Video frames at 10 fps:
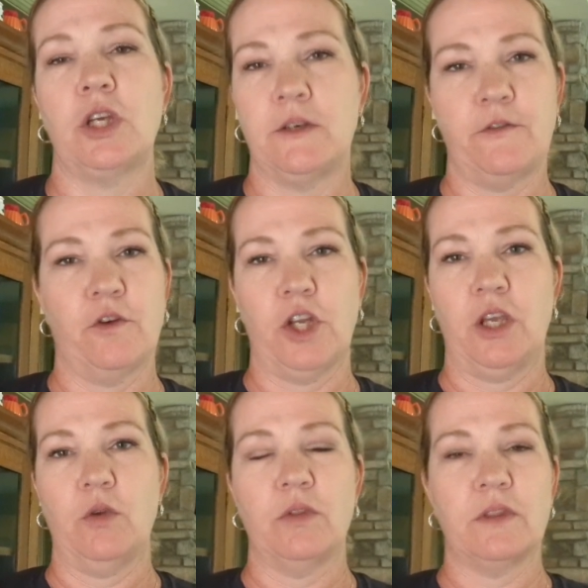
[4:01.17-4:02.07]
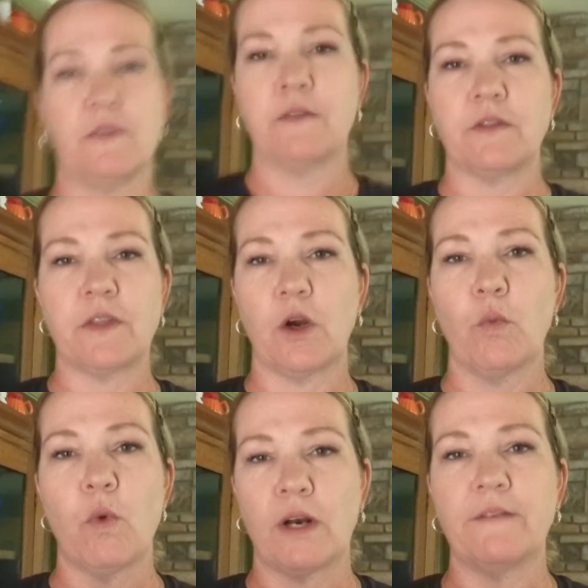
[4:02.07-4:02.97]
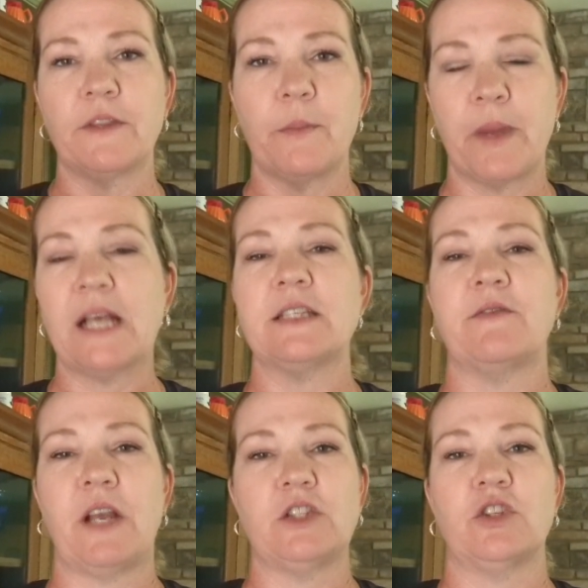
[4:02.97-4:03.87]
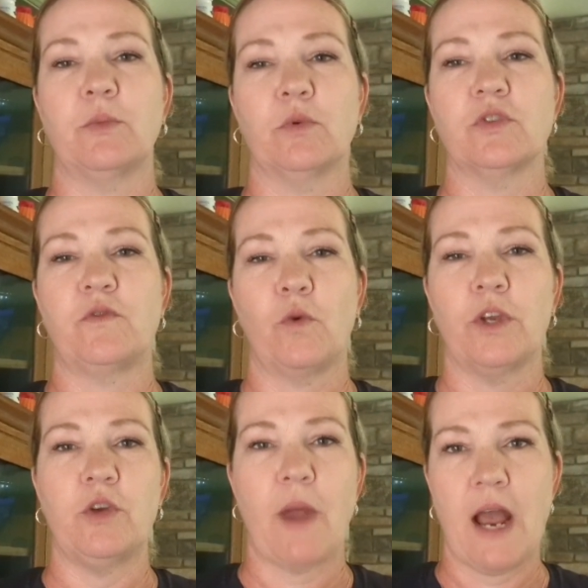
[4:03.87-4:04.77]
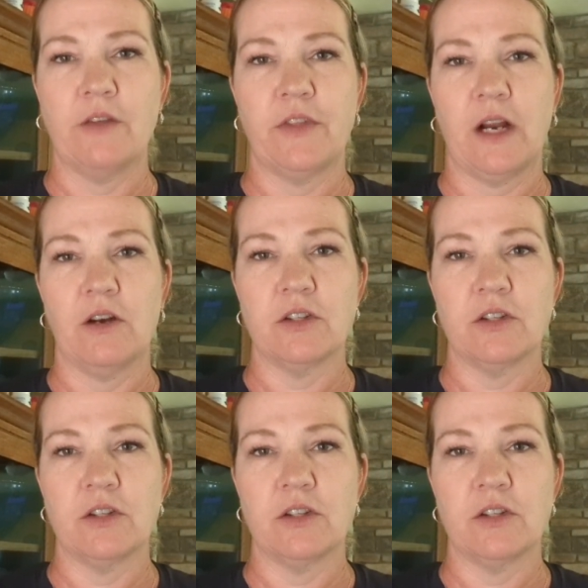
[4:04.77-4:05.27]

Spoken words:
good for you. They're one of the best vegetables for you out there.